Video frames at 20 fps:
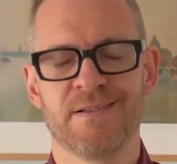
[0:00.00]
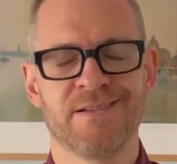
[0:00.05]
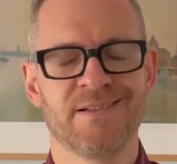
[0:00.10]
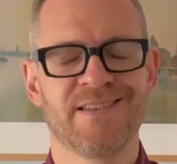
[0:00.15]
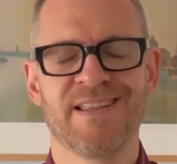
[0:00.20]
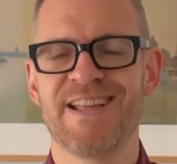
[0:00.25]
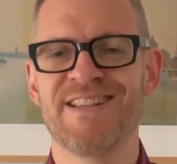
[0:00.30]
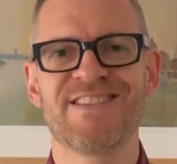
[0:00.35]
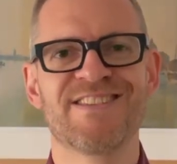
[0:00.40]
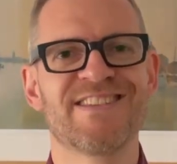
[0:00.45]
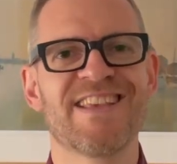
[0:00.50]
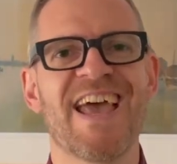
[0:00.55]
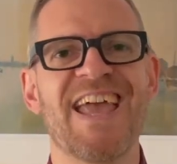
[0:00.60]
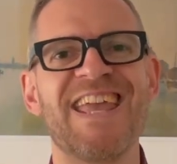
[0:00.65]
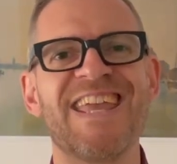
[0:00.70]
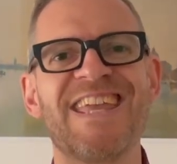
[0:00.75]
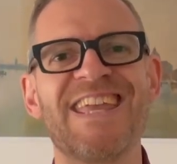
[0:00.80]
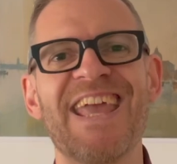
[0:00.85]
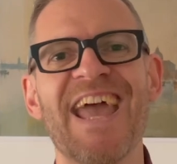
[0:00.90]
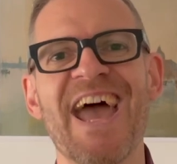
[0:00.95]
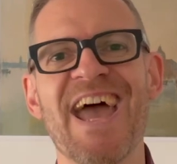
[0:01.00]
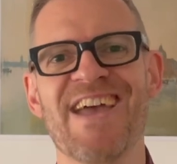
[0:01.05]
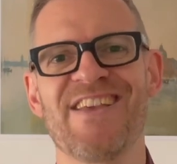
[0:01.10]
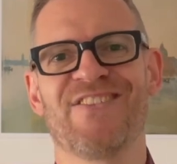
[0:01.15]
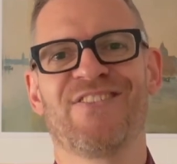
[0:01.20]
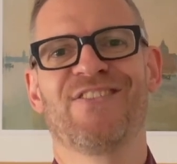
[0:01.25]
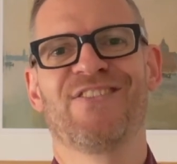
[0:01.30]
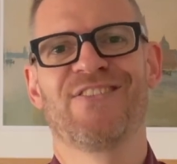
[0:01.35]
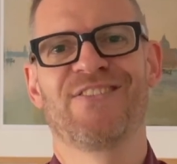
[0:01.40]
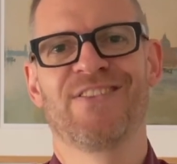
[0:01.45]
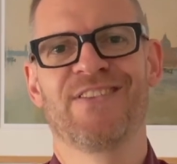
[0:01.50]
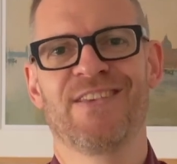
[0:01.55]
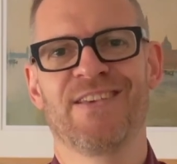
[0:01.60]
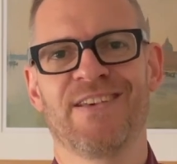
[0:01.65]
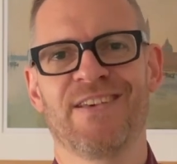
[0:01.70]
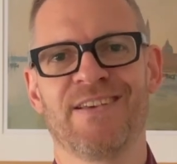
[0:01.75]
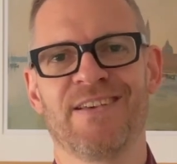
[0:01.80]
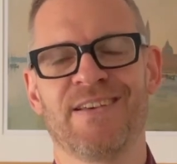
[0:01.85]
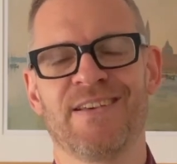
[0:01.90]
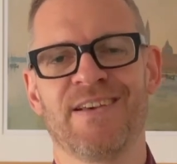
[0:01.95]
Then say yes
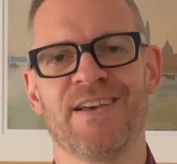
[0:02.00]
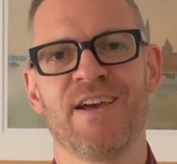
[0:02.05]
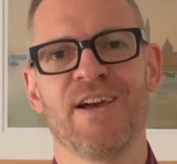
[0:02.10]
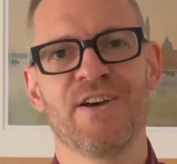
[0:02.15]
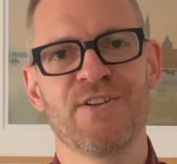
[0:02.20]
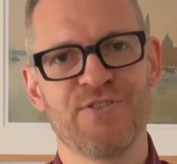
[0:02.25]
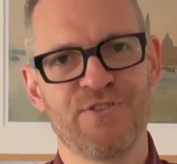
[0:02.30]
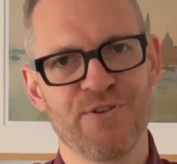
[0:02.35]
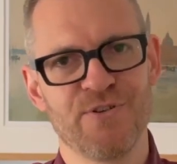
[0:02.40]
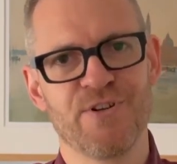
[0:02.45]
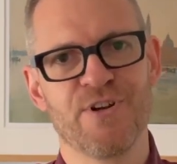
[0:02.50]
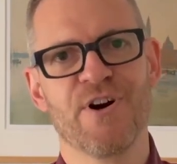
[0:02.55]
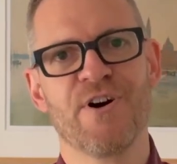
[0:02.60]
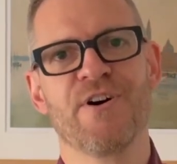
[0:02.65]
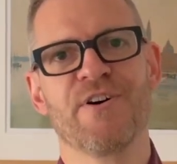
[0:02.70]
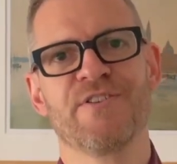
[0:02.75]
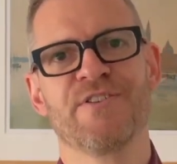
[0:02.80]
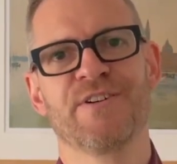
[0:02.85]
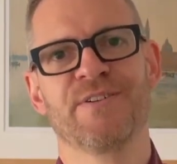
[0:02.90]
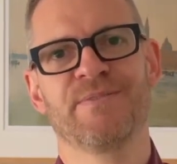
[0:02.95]
to God.